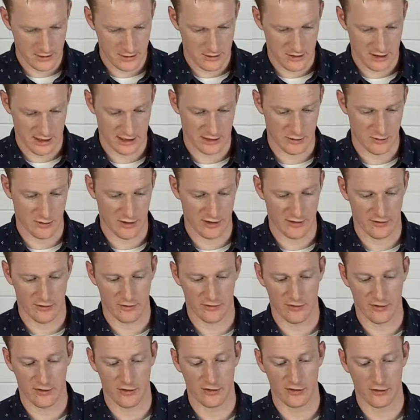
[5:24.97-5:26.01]
Anyway,
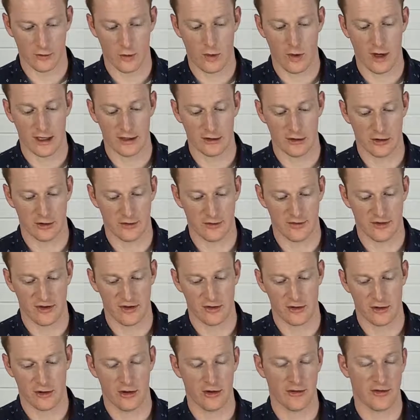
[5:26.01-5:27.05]
there's quite a lot of
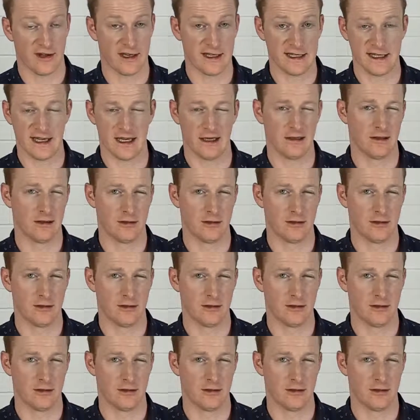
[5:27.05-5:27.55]
zeros, and again,